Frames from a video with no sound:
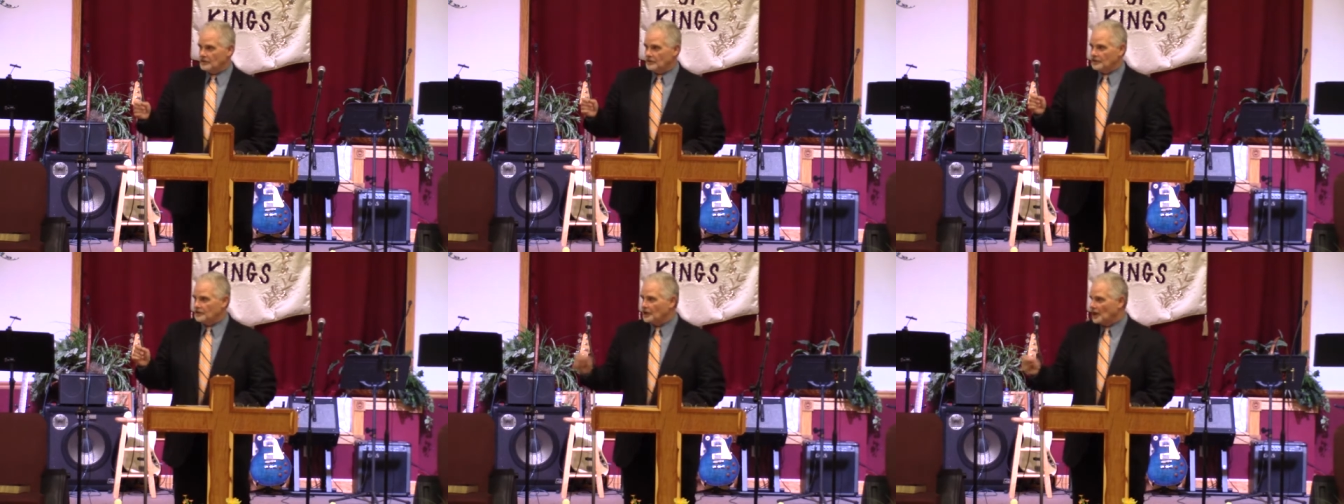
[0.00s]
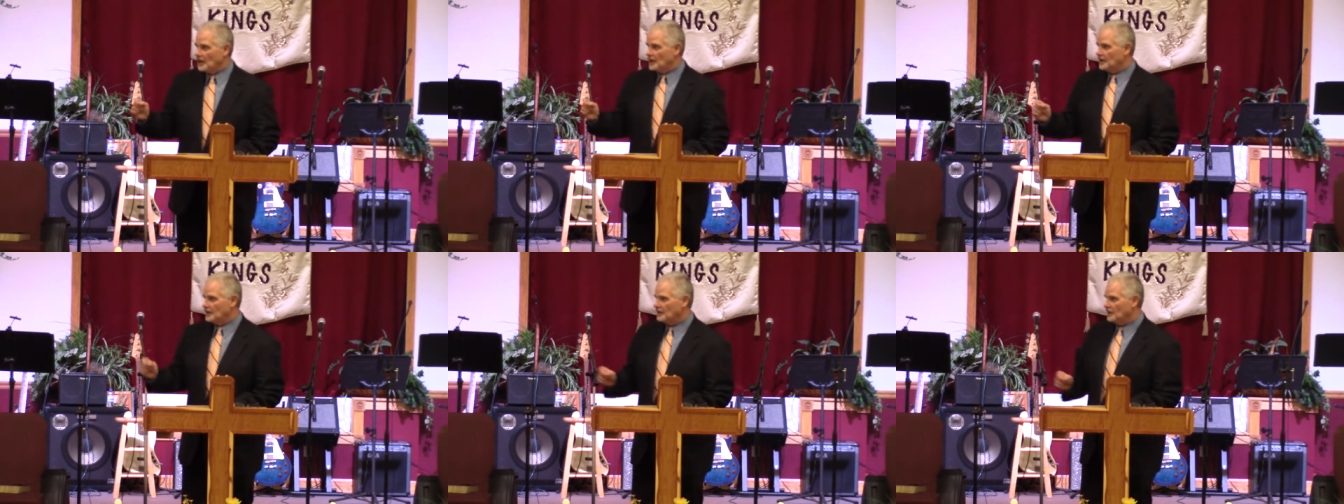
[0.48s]
You got
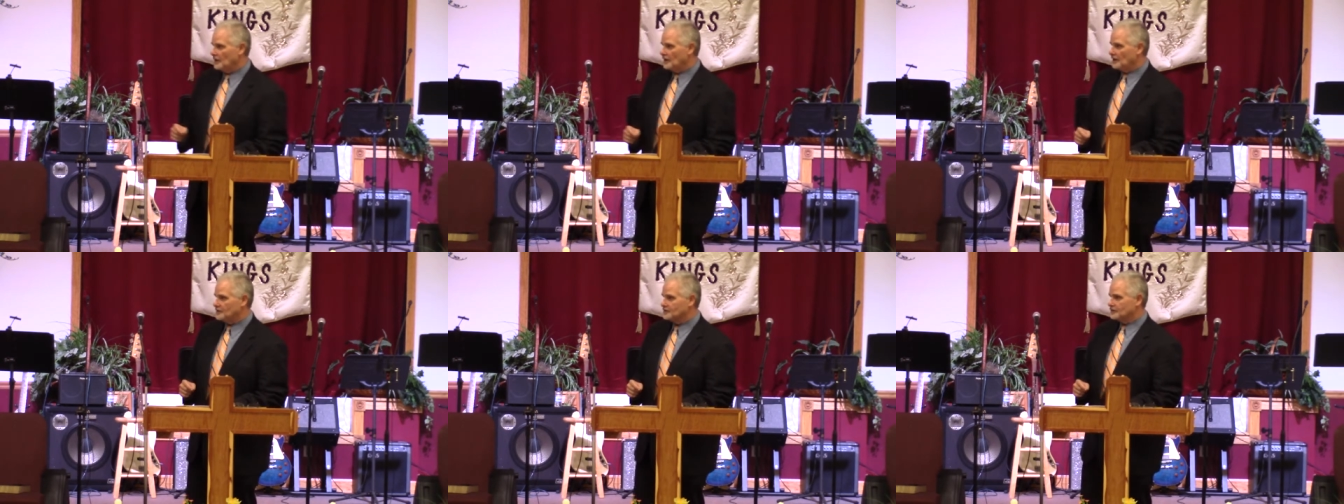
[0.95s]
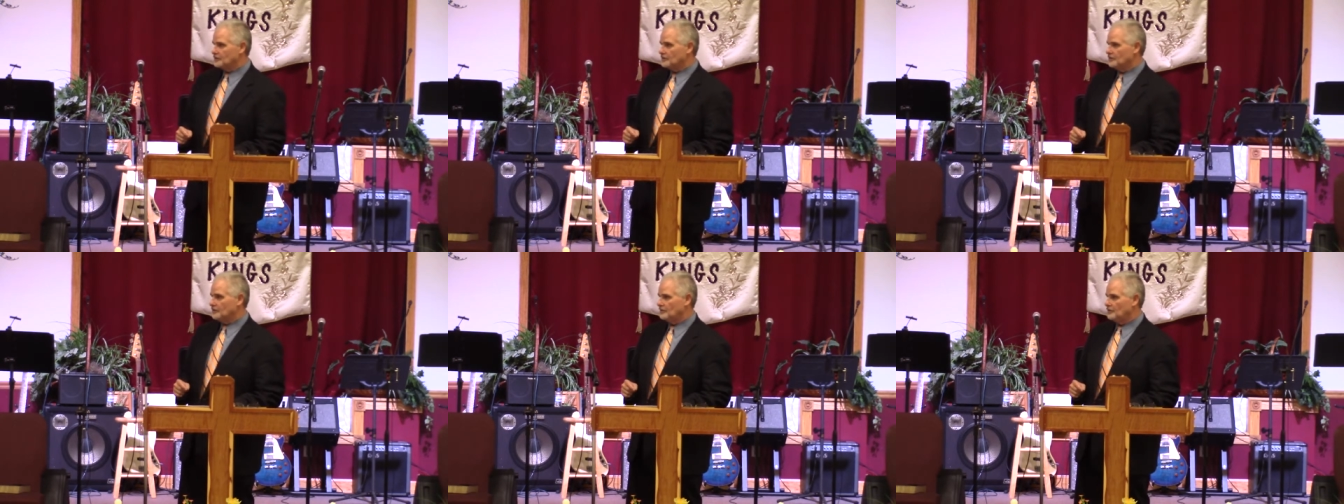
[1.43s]
to enlist
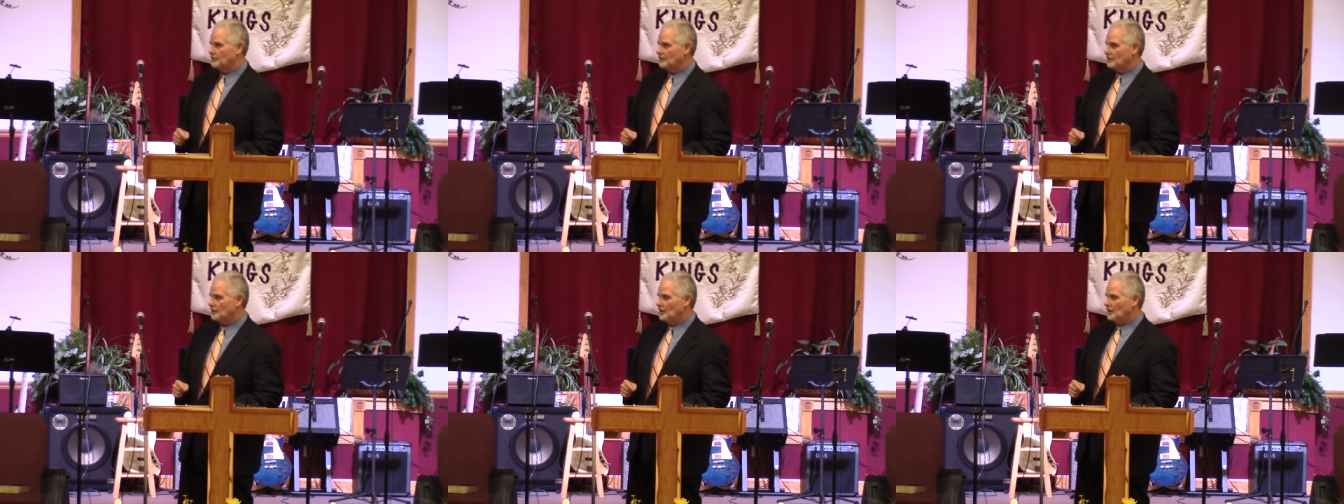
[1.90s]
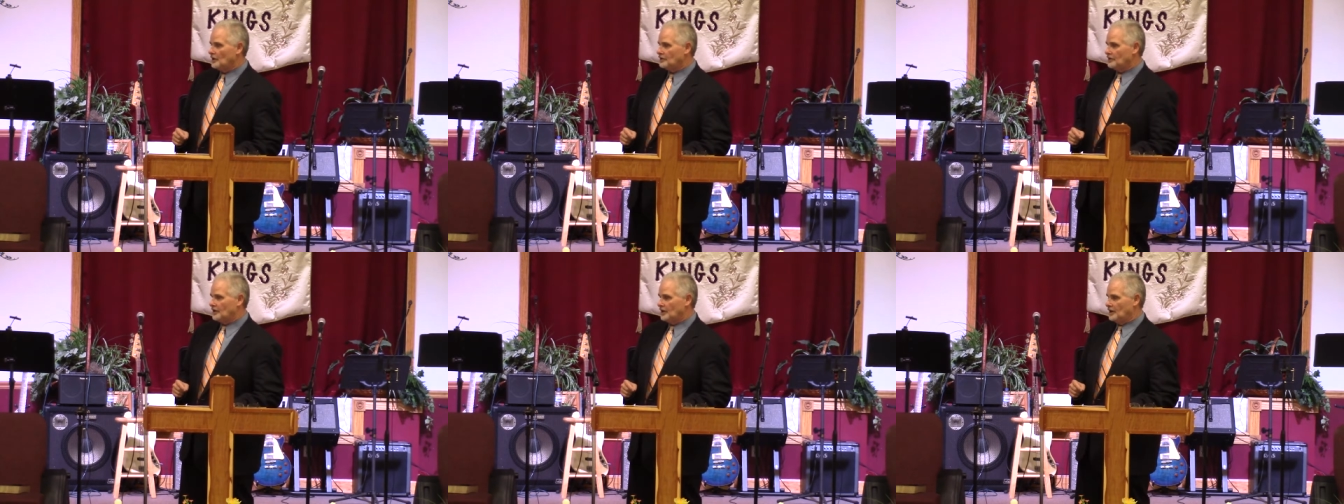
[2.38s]

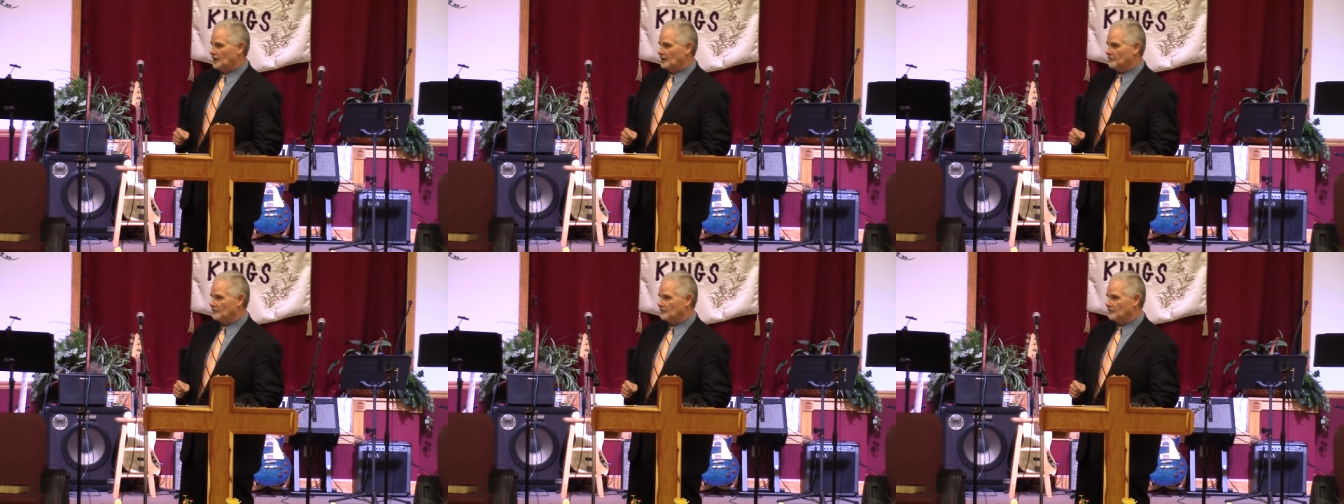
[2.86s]
the help.